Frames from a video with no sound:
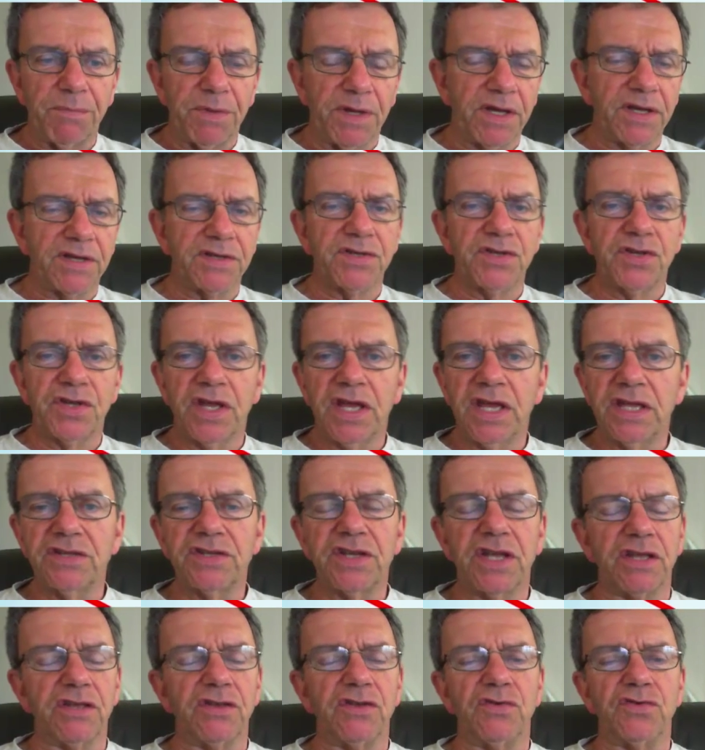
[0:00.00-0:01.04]
it, because
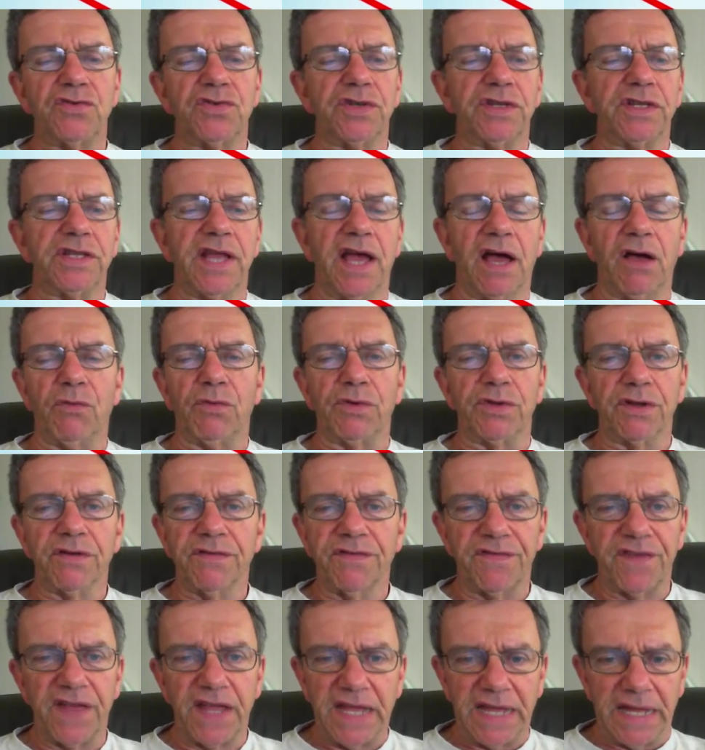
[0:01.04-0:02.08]
kids can usually tell when
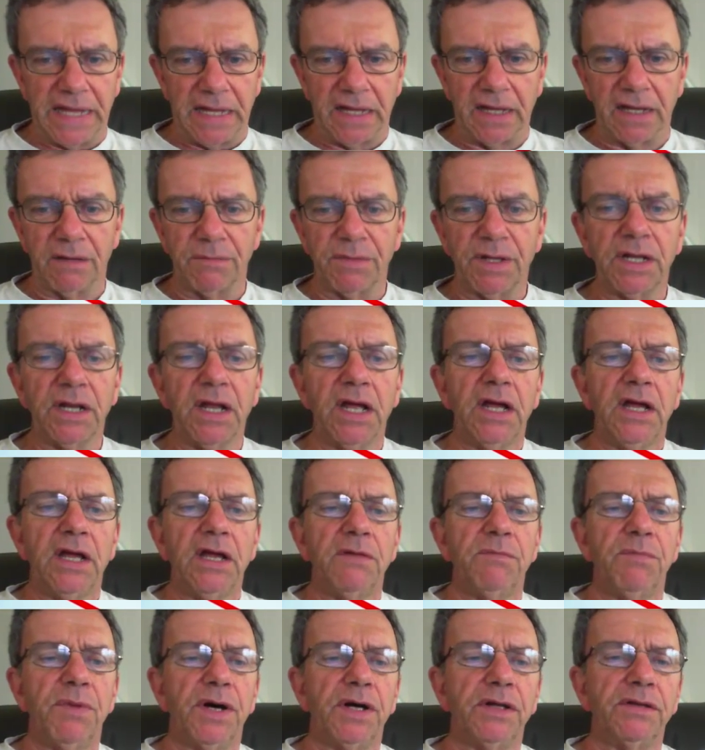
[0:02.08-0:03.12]
you're faking. I mean,
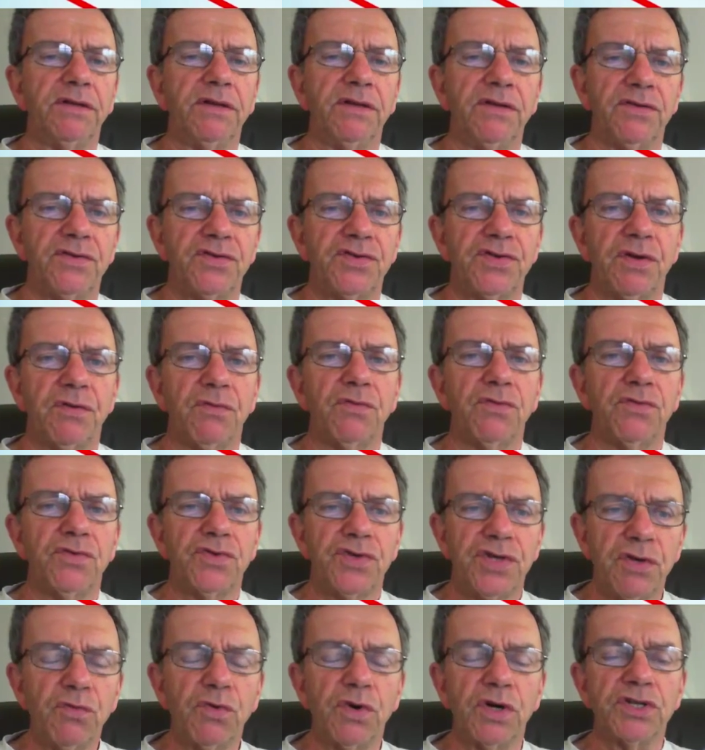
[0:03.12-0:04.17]
but
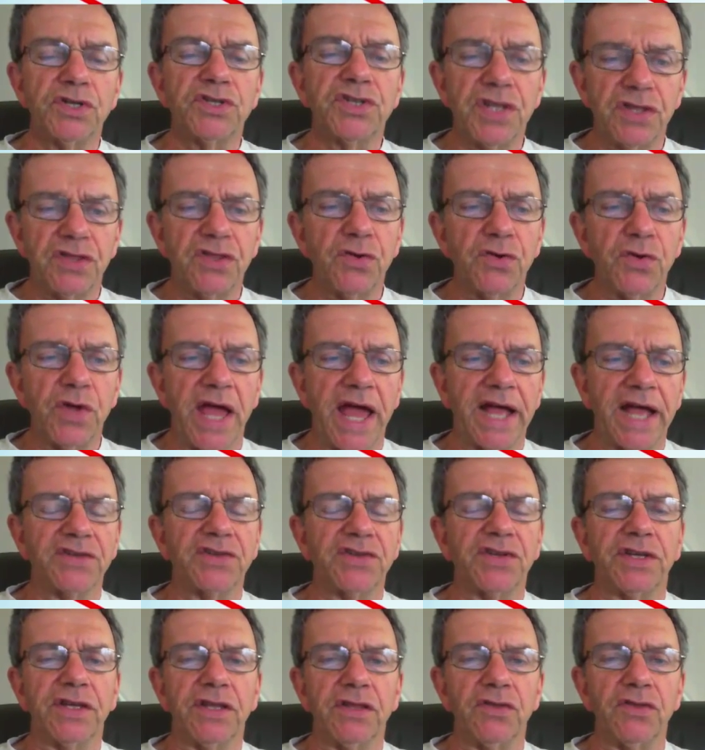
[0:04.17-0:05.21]
she was
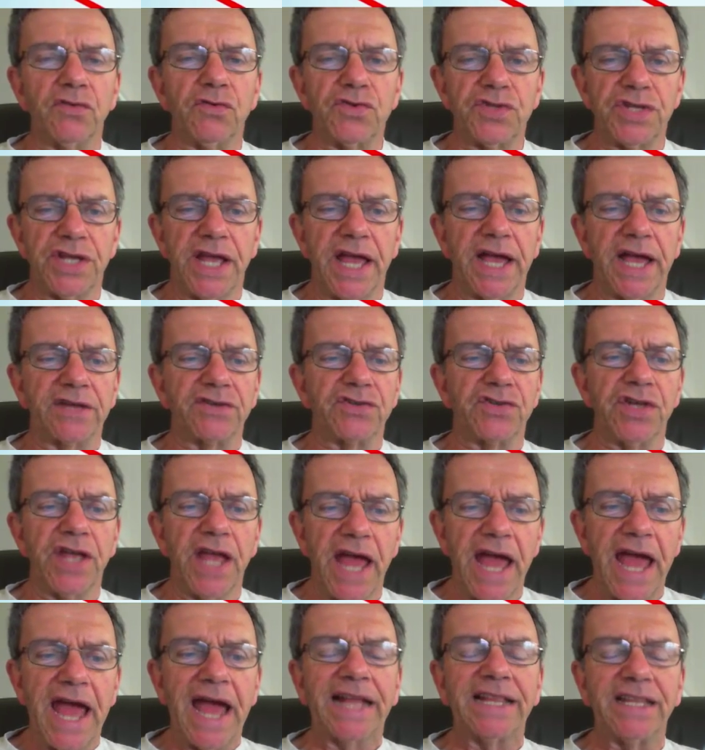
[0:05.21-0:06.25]
actually enthusiastic.
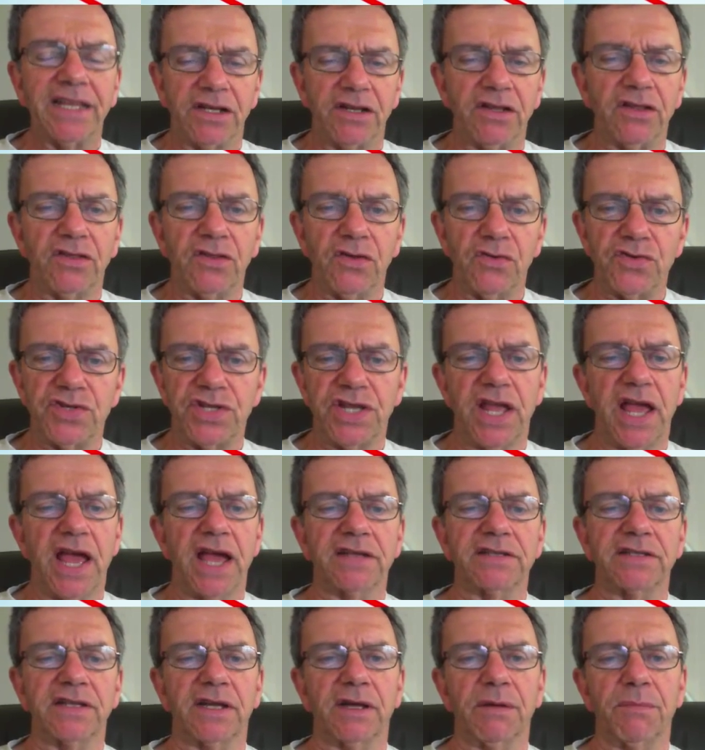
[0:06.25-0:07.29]
She acted
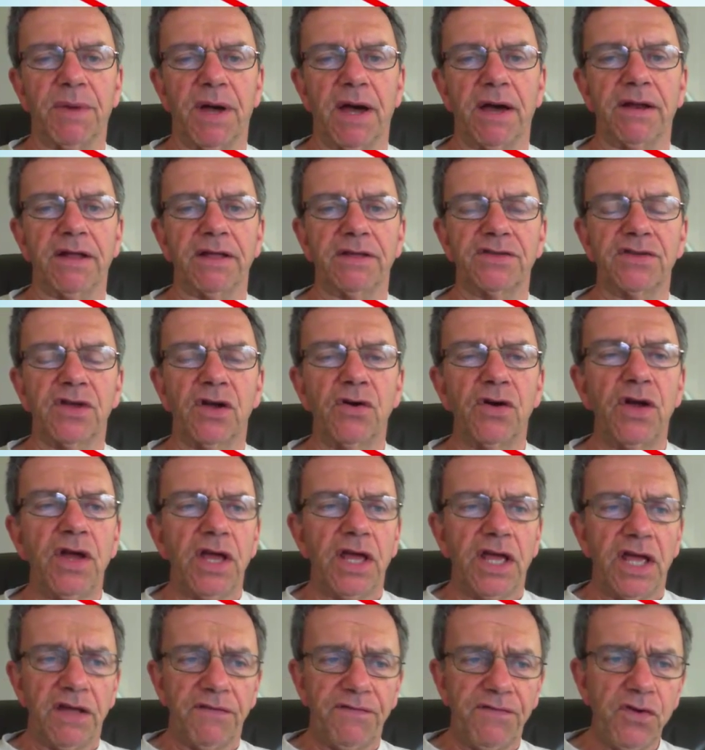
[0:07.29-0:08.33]
enthusiastic about it. So
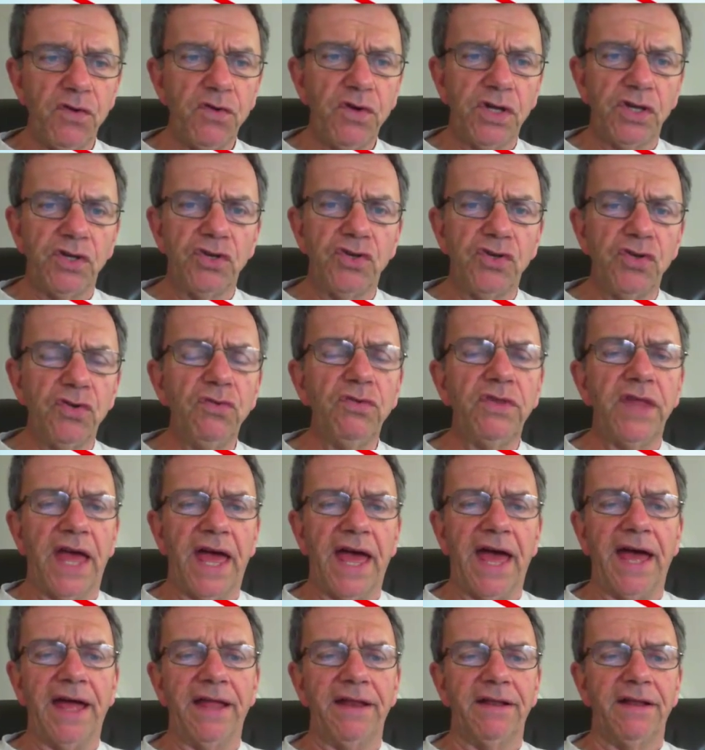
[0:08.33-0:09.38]
if you can do
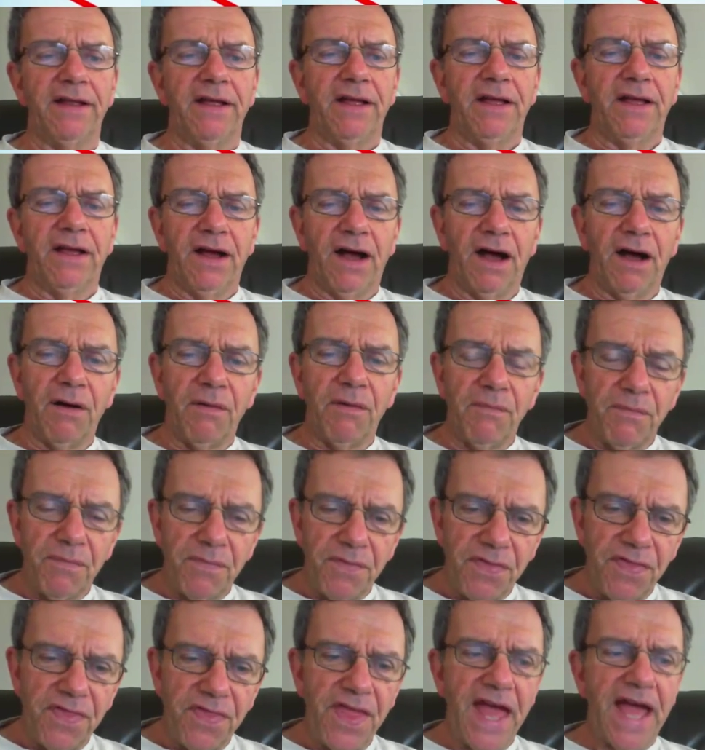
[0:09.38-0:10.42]
that,
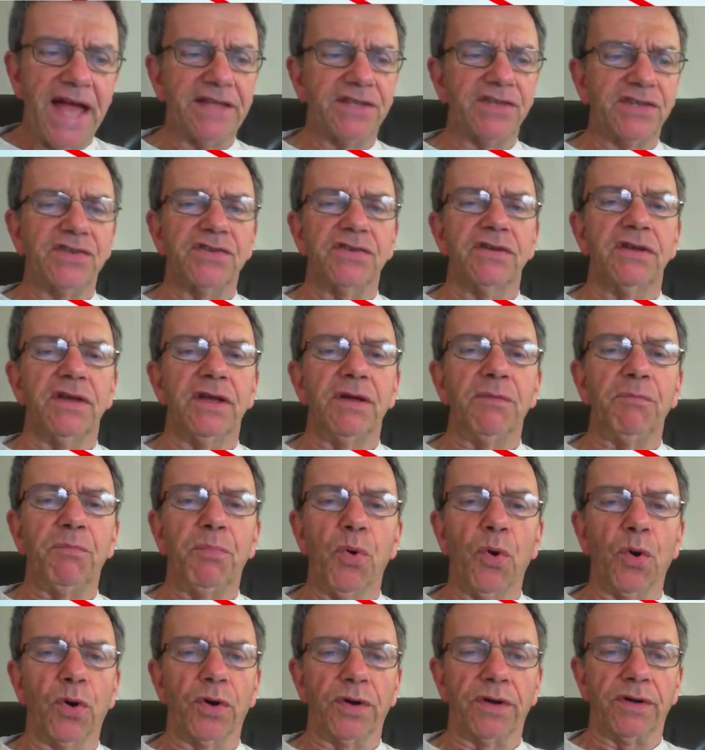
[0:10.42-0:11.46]
that's
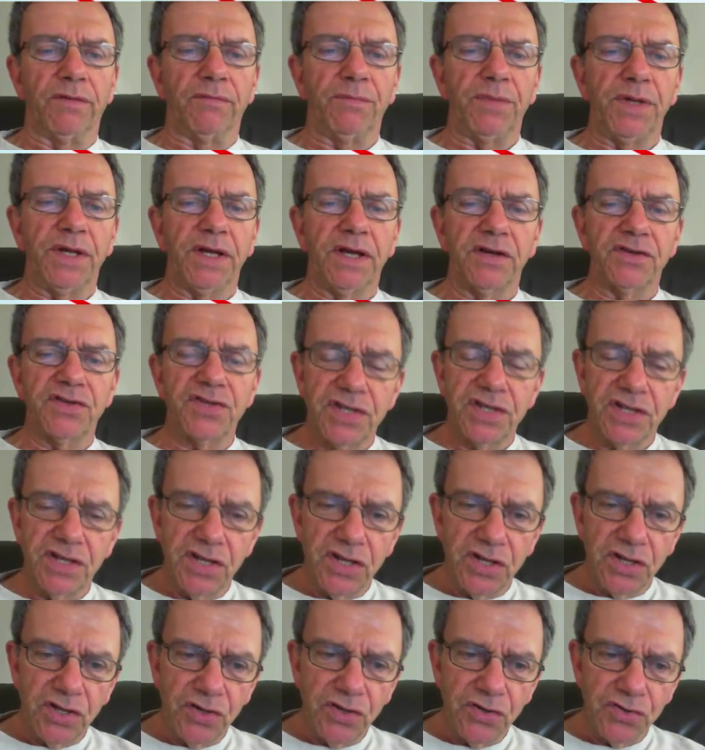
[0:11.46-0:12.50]
important, because
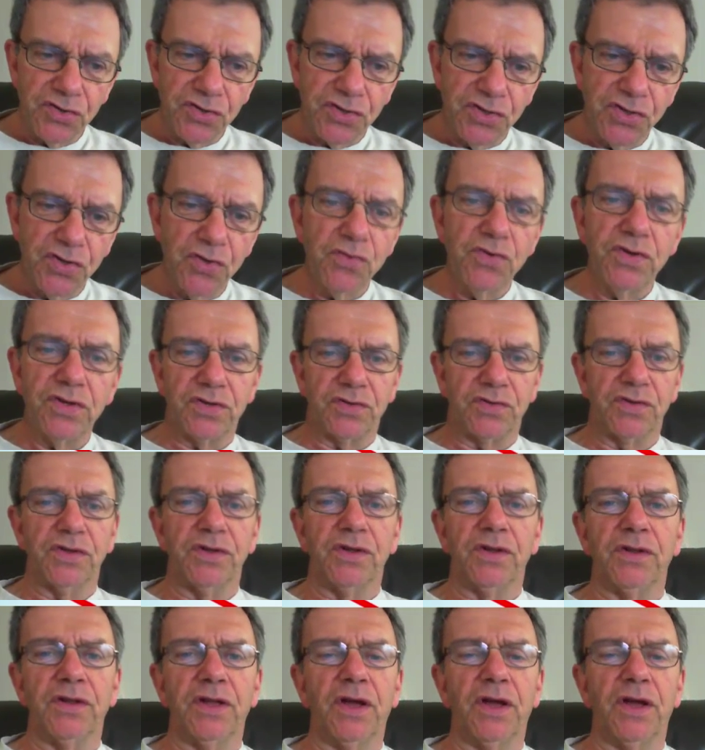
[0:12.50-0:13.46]
your students,